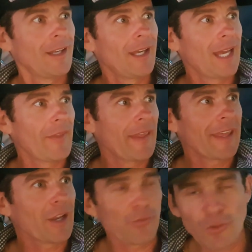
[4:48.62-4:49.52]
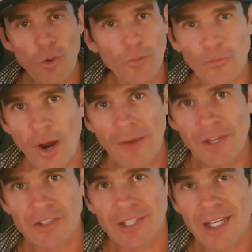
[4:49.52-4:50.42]
and then they get caught five
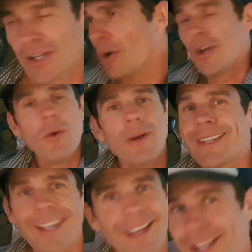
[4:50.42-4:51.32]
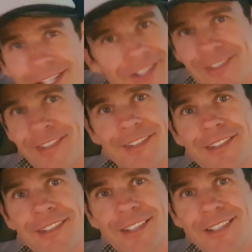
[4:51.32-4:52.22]
years later, no, no one cares